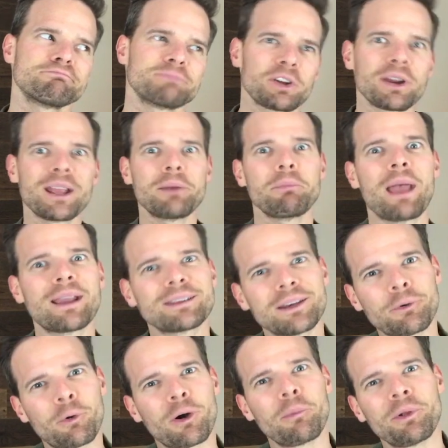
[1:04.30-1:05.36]
they're getting back to
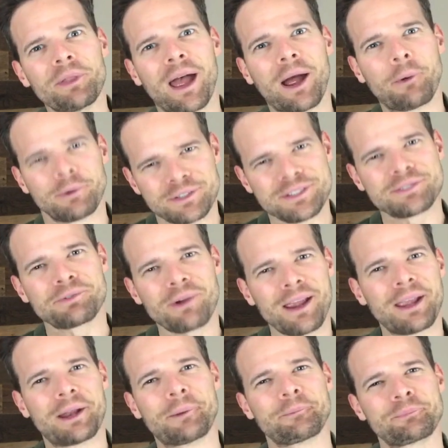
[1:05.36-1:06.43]
normal now, which is
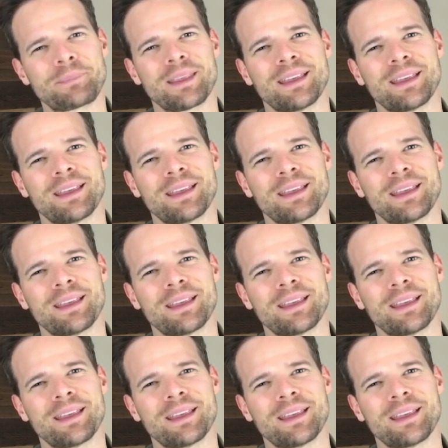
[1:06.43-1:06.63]
great.